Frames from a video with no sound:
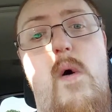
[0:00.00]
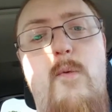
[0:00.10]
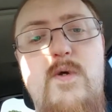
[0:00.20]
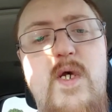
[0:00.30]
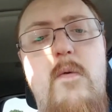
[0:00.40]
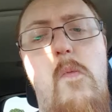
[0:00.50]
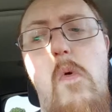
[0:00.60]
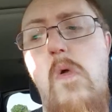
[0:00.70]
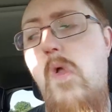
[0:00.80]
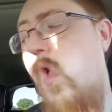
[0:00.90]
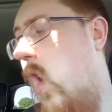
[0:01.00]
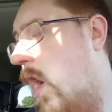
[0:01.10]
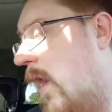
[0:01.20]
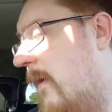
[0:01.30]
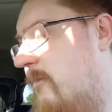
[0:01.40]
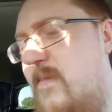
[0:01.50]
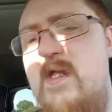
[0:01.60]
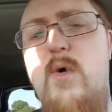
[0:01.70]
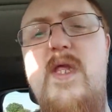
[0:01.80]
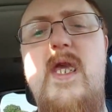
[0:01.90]
we'll see. Um, didn't
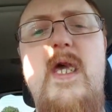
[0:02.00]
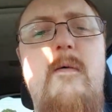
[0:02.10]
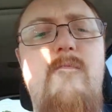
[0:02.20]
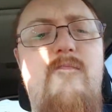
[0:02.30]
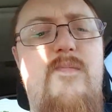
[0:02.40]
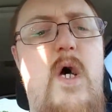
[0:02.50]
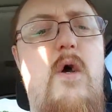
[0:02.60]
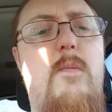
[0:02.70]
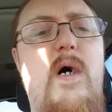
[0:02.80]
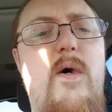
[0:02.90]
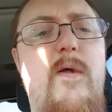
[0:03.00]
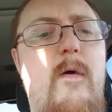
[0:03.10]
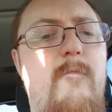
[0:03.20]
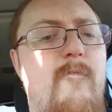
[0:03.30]
know what to get Taco Bell either.